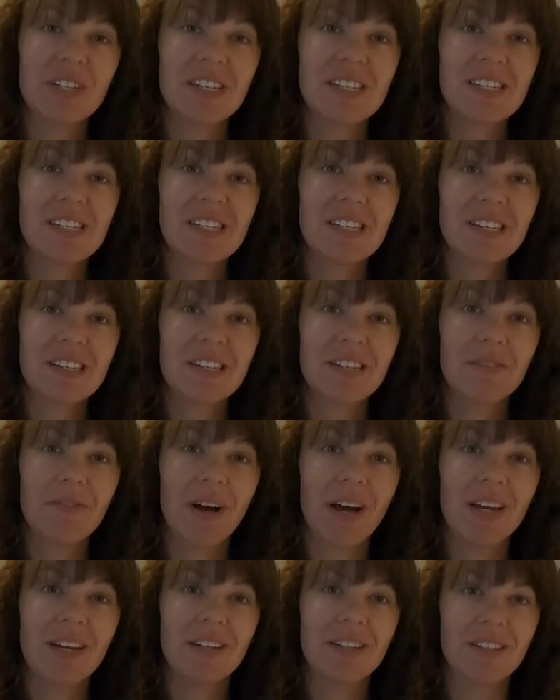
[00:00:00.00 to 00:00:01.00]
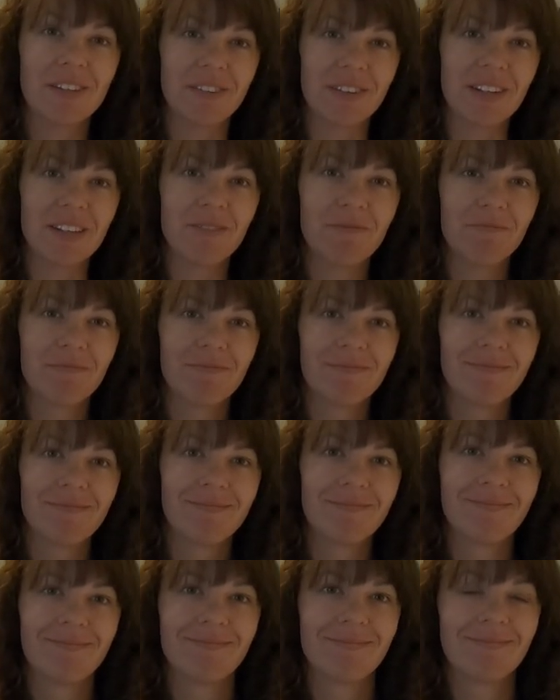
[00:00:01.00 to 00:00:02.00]
does look good while you're doing it.
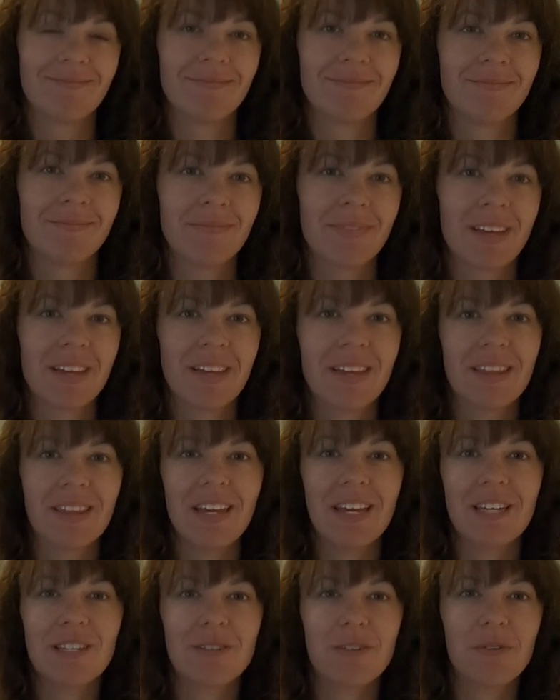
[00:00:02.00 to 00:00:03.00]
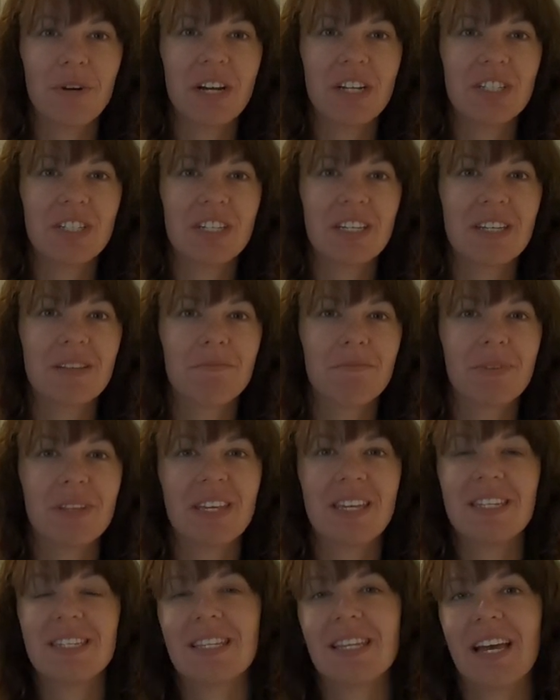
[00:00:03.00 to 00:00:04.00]
Thanks for watching.
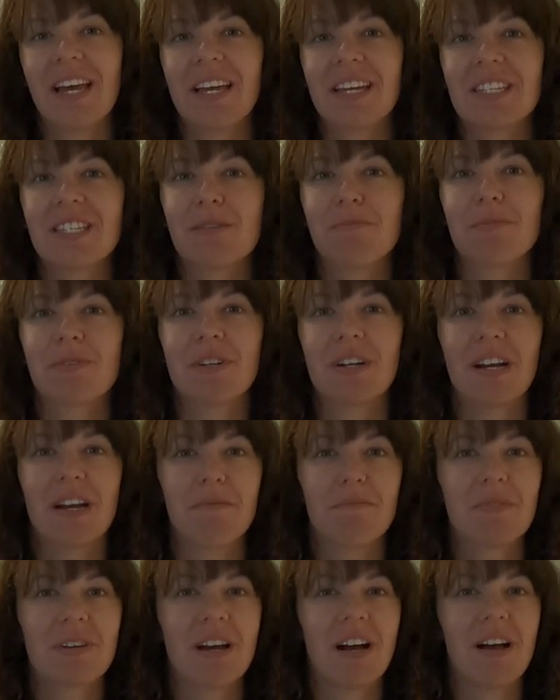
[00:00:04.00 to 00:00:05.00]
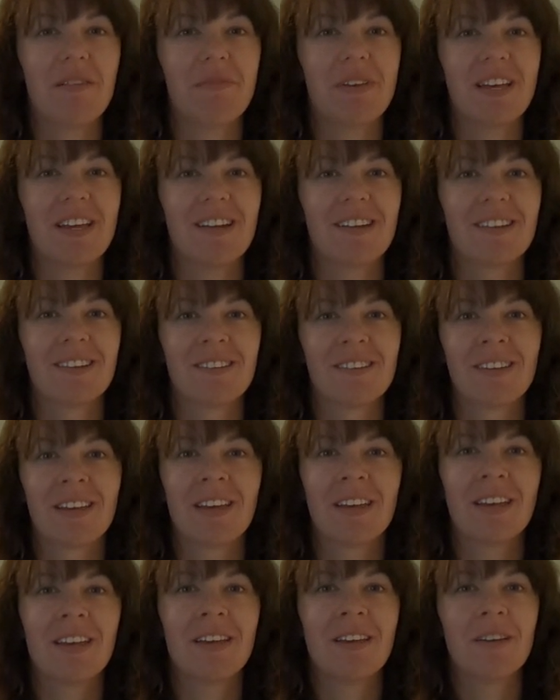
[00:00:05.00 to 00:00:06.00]
Please like, subscribe, comment.
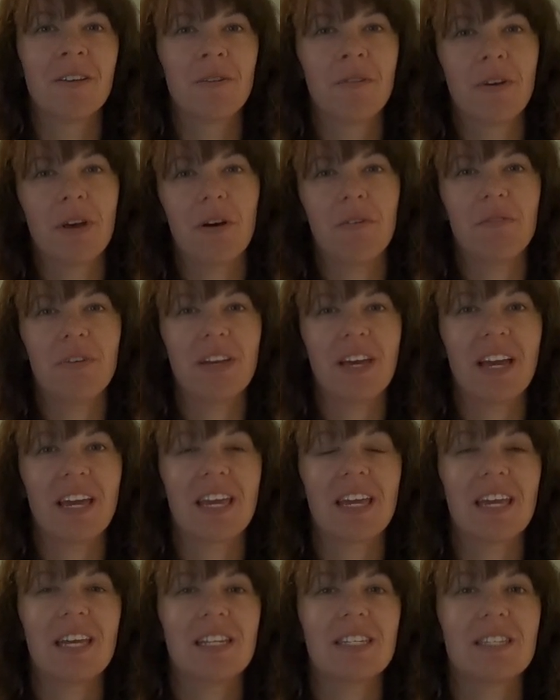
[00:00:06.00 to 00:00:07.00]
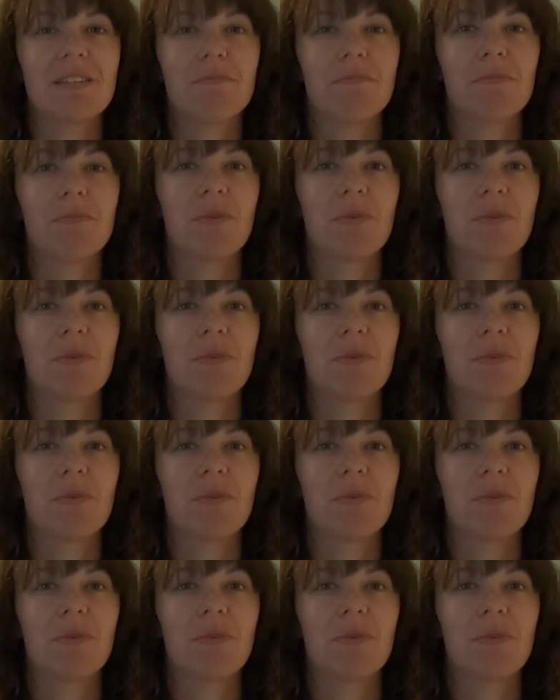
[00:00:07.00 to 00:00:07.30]
Hopefully I can get some